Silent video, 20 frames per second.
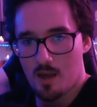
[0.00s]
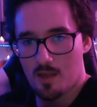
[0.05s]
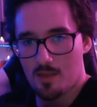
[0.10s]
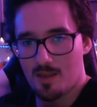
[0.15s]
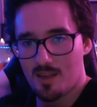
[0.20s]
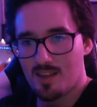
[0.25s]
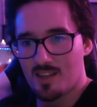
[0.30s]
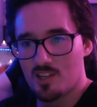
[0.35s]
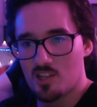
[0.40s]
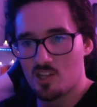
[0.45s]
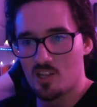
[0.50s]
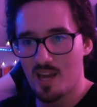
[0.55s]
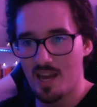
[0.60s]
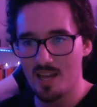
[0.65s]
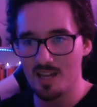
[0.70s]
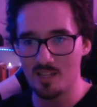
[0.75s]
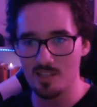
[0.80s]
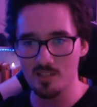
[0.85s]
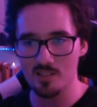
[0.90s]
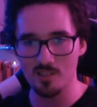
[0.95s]
it
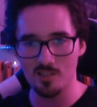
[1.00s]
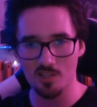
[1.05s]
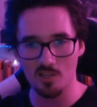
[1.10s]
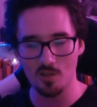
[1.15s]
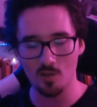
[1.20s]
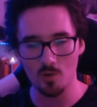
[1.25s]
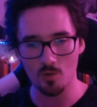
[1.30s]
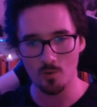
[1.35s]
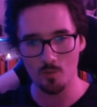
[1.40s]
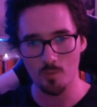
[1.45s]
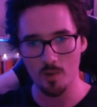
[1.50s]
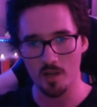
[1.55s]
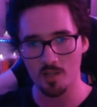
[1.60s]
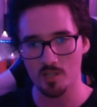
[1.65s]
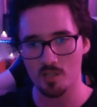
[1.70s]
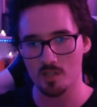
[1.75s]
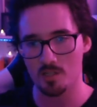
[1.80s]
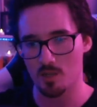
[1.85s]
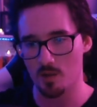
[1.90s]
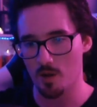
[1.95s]
shades too
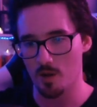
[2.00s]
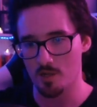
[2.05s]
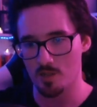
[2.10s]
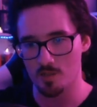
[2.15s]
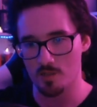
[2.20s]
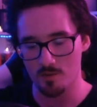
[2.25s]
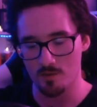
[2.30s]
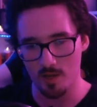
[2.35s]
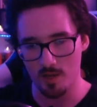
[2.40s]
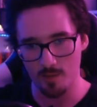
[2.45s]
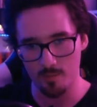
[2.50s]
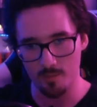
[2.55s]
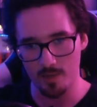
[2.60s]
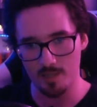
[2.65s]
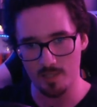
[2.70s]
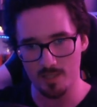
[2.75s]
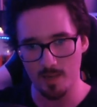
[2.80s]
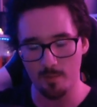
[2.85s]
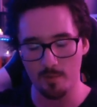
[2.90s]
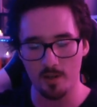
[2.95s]
much into questions of like
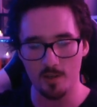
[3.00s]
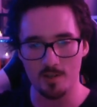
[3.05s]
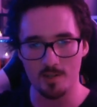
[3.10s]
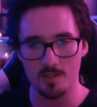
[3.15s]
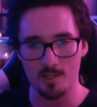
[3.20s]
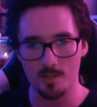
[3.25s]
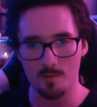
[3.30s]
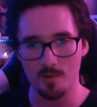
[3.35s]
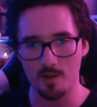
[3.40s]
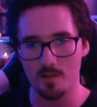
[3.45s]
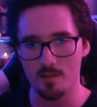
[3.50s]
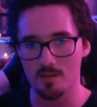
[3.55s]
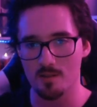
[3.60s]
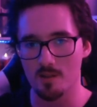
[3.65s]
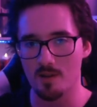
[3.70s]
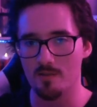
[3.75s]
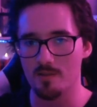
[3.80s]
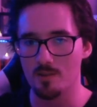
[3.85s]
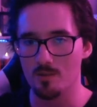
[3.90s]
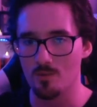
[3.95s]
police abolitionism and other
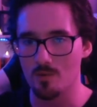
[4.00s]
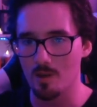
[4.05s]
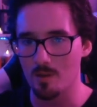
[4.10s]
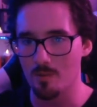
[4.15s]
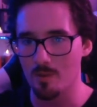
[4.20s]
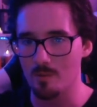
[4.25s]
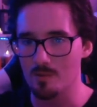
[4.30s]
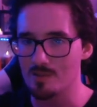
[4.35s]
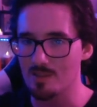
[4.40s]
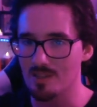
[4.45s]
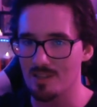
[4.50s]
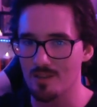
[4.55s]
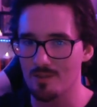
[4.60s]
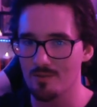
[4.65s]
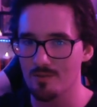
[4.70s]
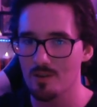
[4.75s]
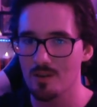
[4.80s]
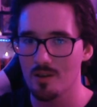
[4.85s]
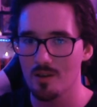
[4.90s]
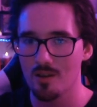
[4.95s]
stuff to really be able to give
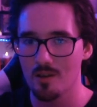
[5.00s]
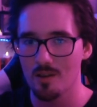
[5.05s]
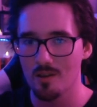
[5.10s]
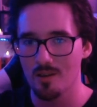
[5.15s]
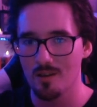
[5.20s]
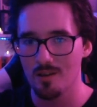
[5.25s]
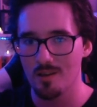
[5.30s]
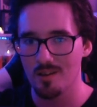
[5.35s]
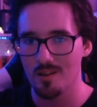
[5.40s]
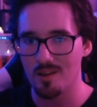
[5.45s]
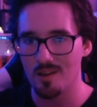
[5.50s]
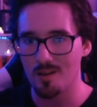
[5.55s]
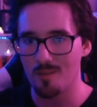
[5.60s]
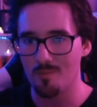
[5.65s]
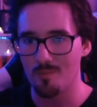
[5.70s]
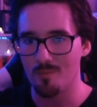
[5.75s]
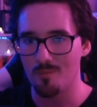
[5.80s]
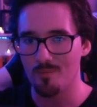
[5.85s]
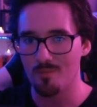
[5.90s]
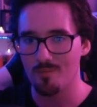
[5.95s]
a
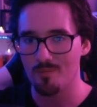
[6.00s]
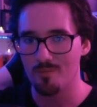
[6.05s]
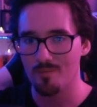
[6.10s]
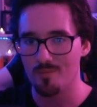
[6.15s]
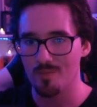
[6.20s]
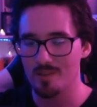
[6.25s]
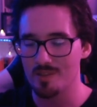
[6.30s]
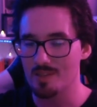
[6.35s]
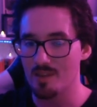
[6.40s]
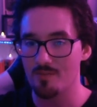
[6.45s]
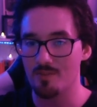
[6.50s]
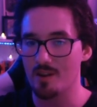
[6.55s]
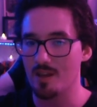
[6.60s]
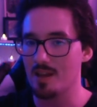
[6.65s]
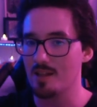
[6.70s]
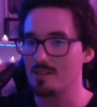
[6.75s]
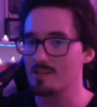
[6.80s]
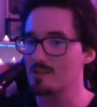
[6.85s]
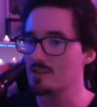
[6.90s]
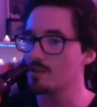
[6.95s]
definite
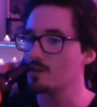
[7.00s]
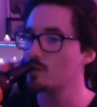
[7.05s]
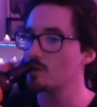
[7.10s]
answer.